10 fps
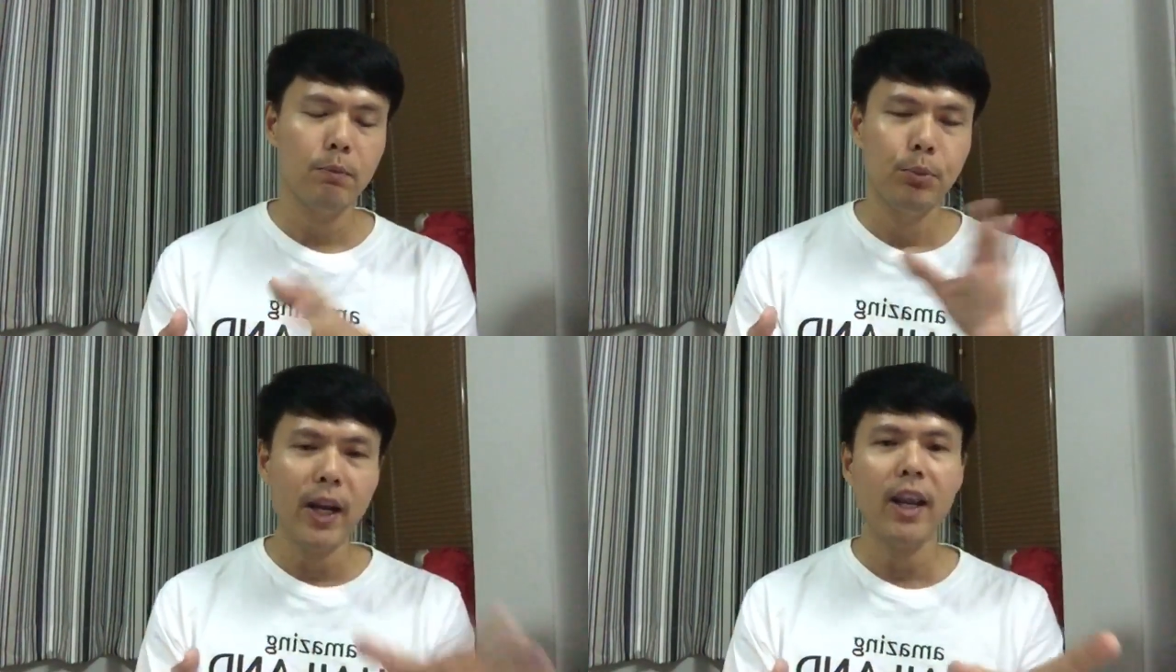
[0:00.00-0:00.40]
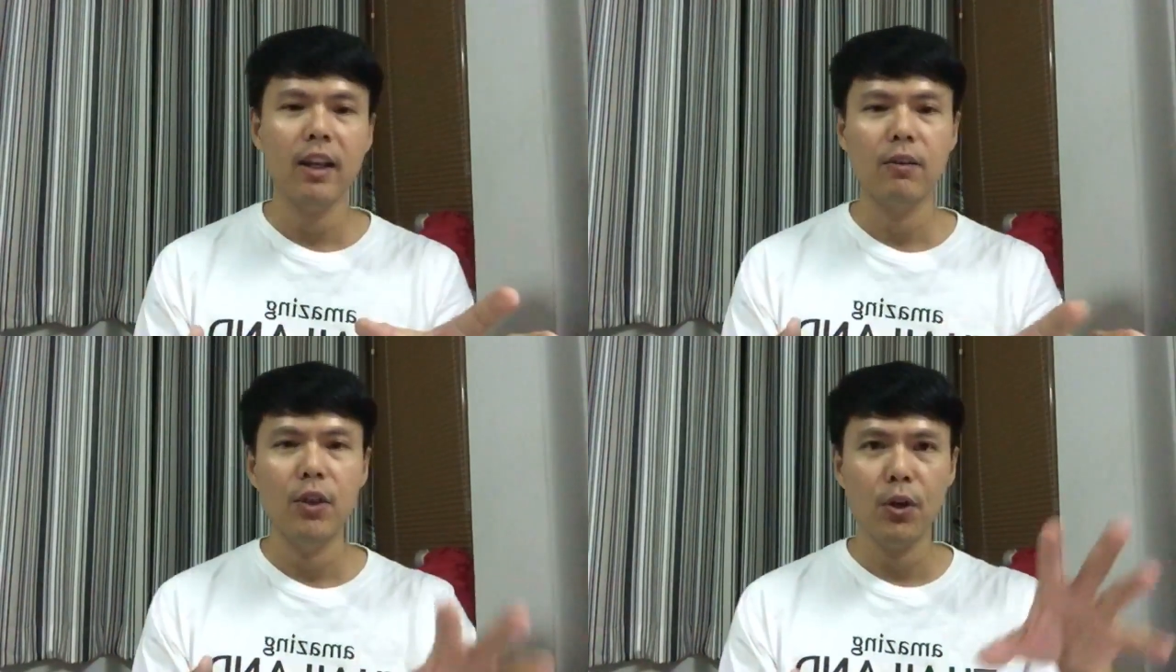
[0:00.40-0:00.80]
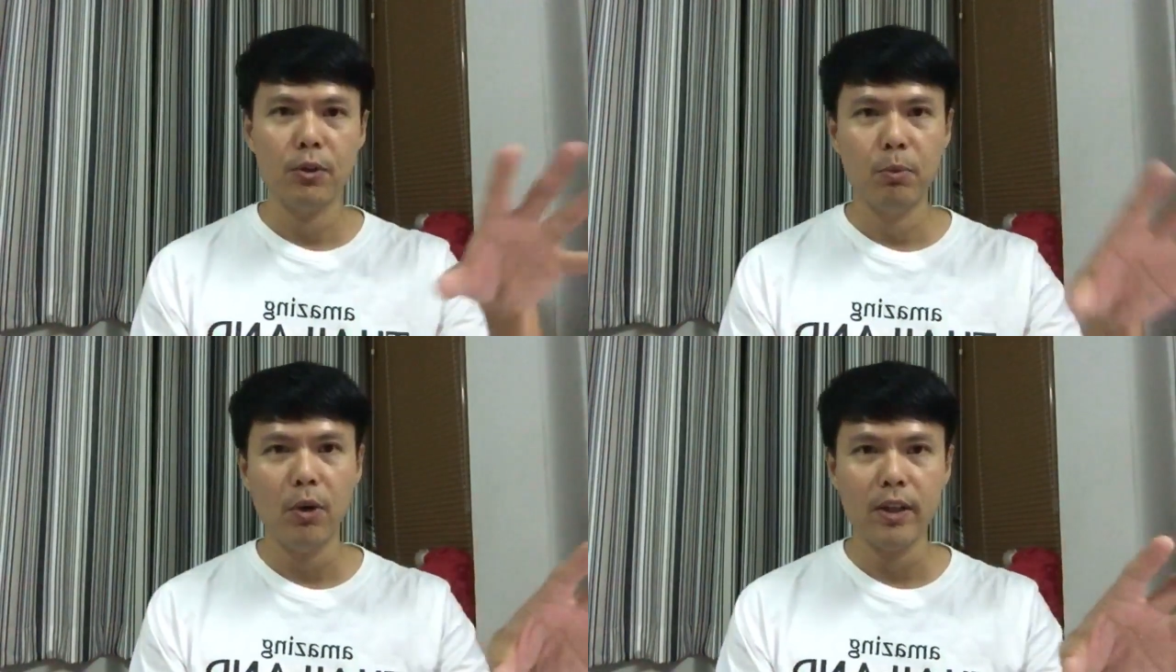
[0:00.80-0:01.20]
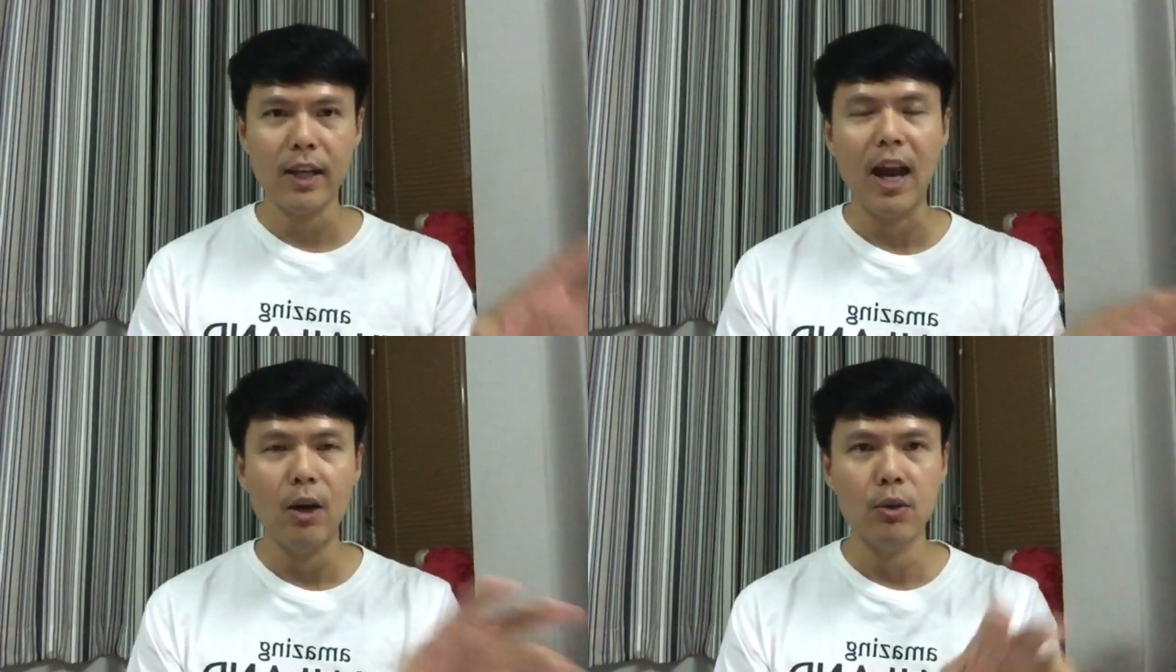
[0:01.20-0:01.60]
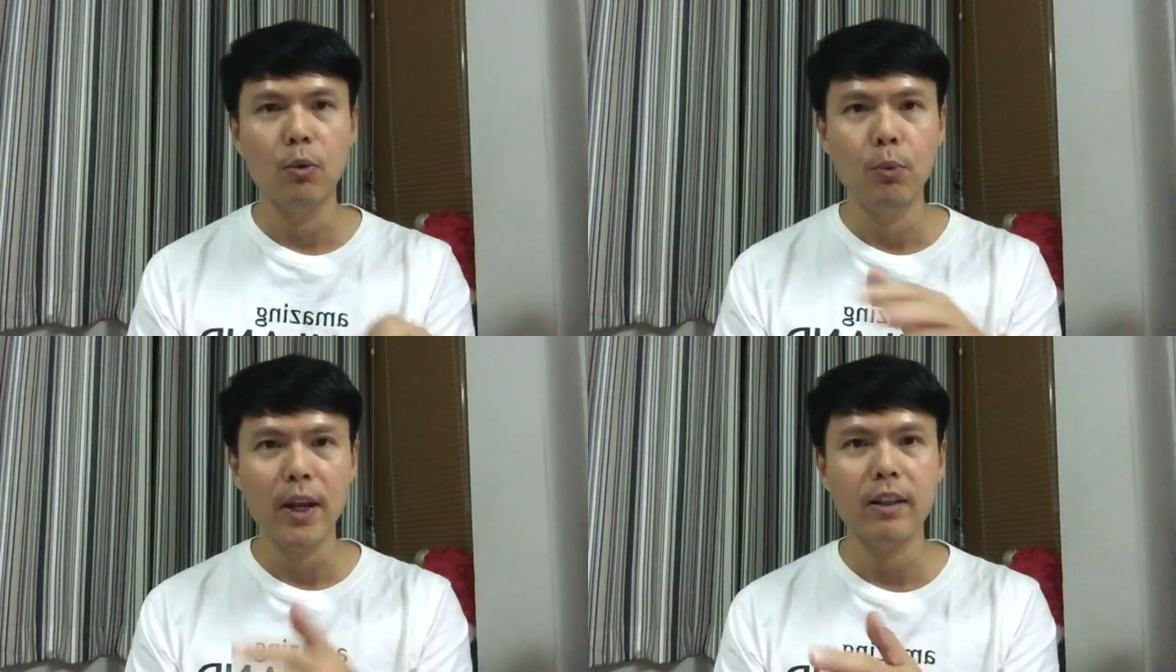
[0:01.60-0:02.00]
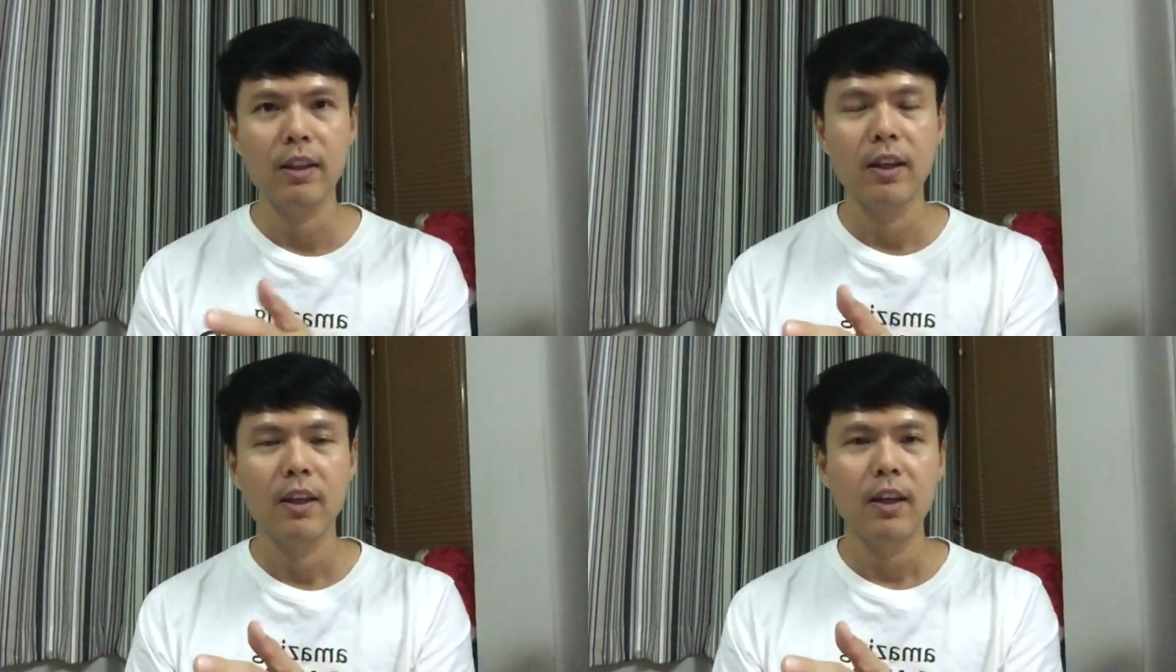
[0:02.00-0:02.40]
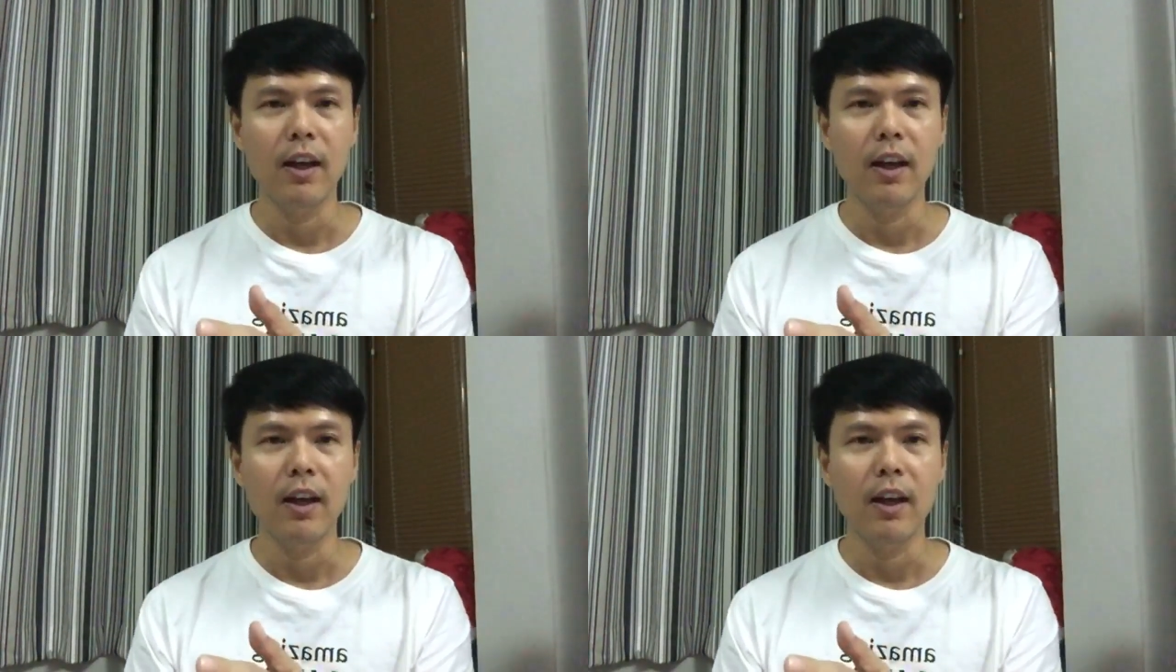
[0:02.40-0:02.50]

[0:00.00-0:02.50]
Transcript: bring those boys out with